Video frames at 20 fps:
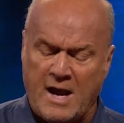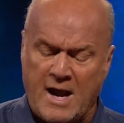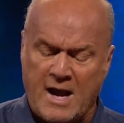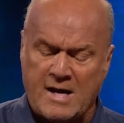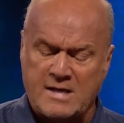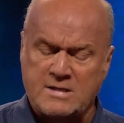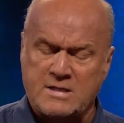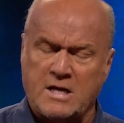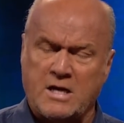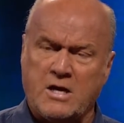
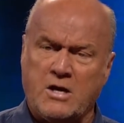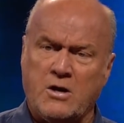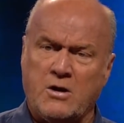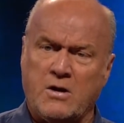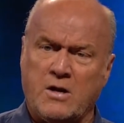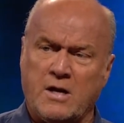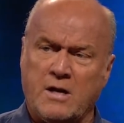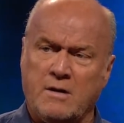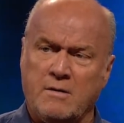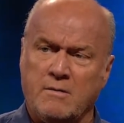
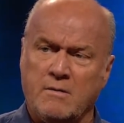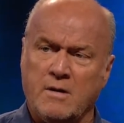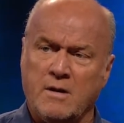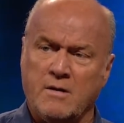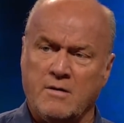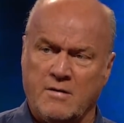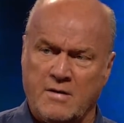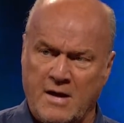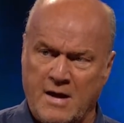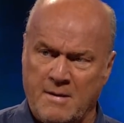executed
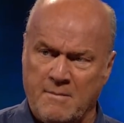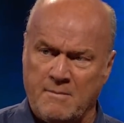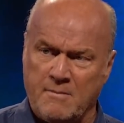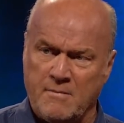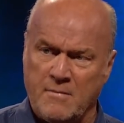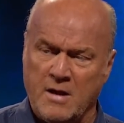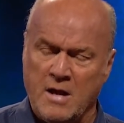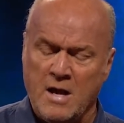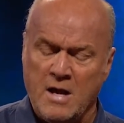them.